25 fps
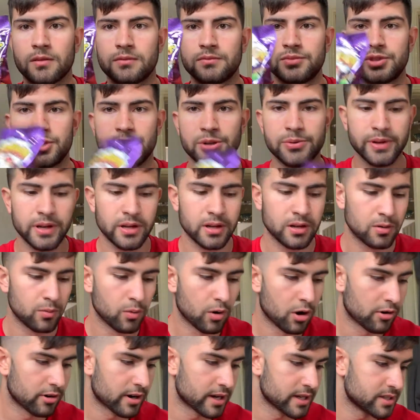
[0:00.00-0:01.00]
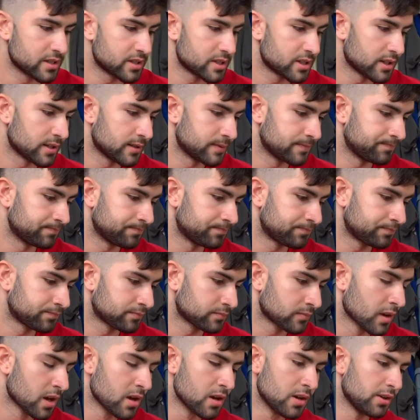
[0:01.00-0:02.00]
Chewy Warheads.
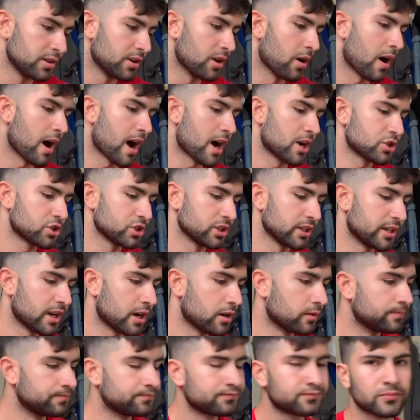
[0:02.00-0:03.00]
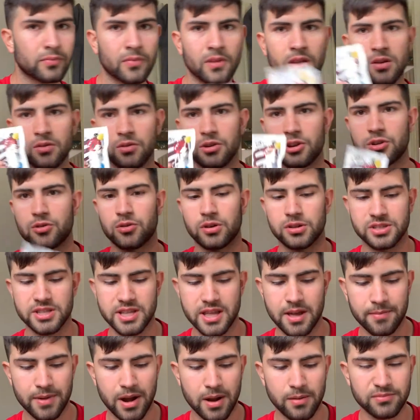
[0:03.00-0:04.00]
No, actually no. I'm gonna go on to the
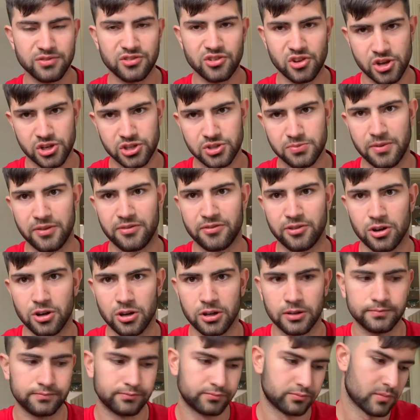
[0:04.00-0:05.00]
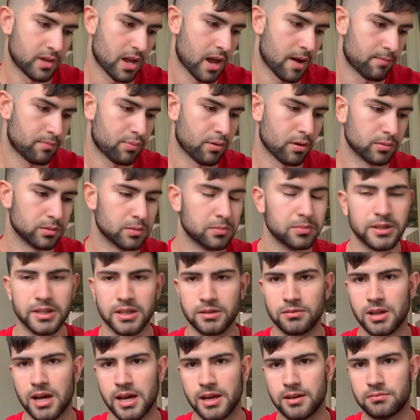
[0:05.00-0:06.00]
M&M's first before I probably
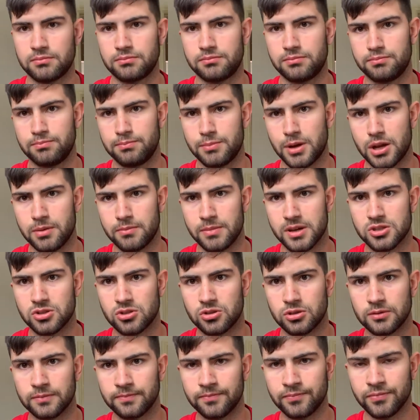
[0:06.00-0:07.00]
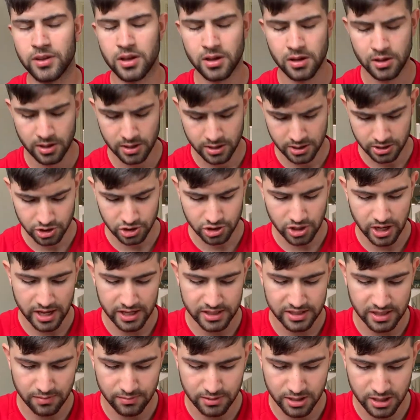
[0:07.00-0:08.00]
like bend my tongue. Try his
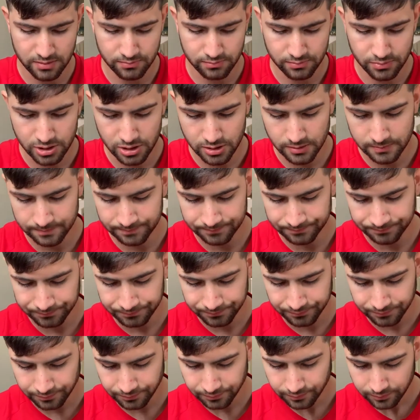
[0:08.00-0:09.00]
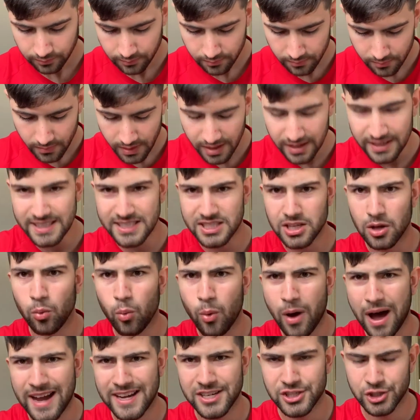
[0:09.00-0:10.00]
M&M's. These are
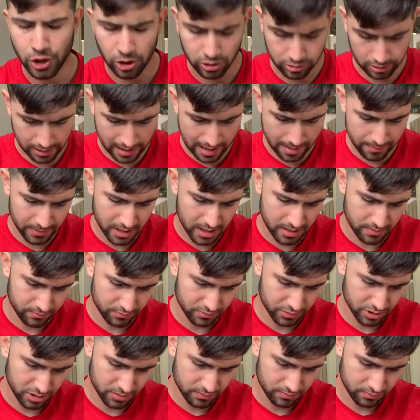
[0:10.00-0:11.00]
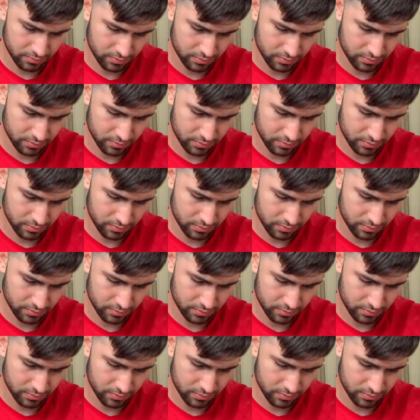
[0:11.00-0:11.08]
white chocolate M&M's.